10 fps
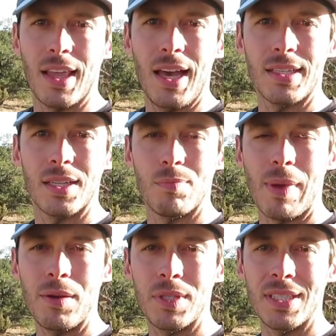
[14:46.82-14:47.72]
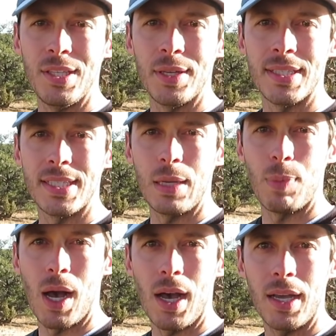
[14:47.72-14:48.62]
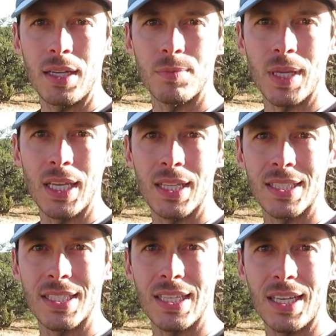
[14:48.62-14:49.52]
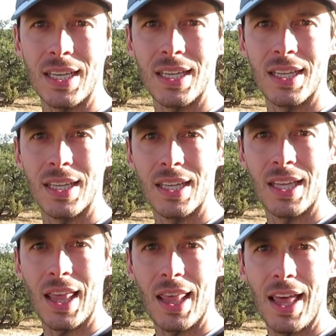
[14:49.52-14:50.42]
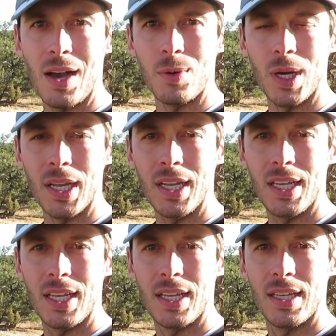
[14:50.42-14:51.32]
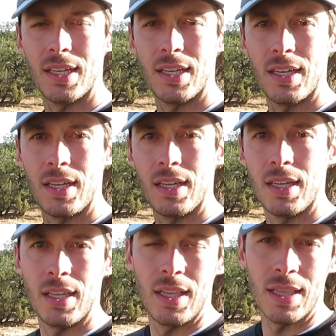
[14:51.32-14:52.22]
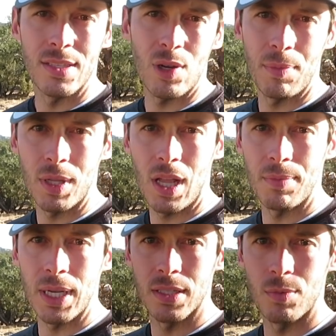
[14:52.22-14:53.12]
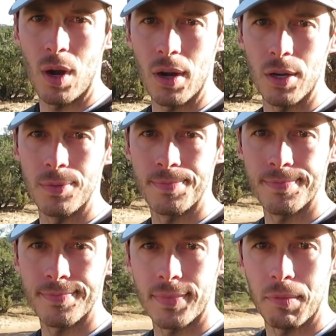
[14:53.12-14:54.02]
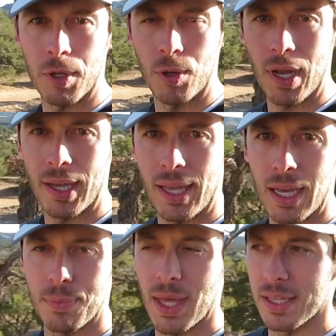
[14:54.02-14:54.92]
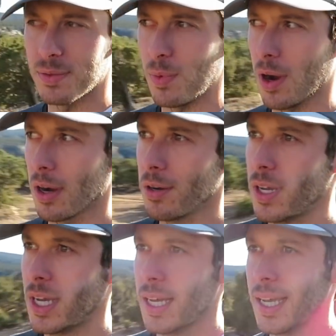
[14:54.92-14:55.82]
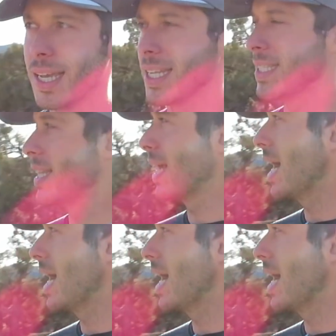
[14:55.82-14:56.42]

That mountain that you can see behind me, let's see, that one, that's what I'm climbing tomorrow. Going hiking up that tomorrow. It is the